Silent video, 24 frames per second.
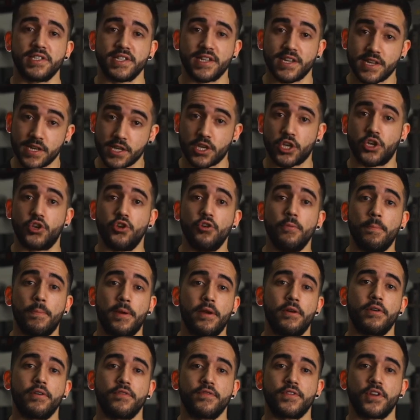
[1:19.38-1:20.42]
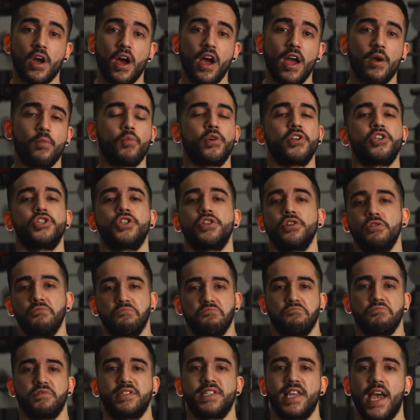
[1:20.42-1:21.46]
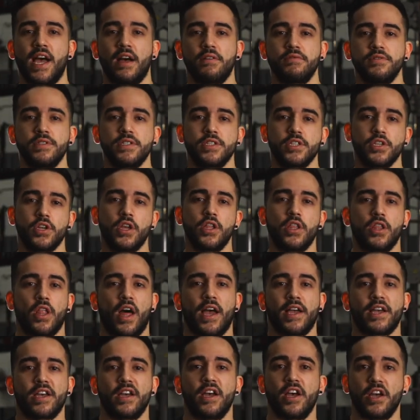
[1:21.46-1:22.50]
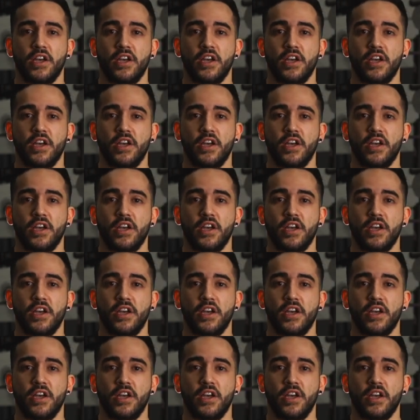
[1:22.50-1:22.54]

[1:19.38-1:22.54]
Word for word: in an acute period of time, which sounds like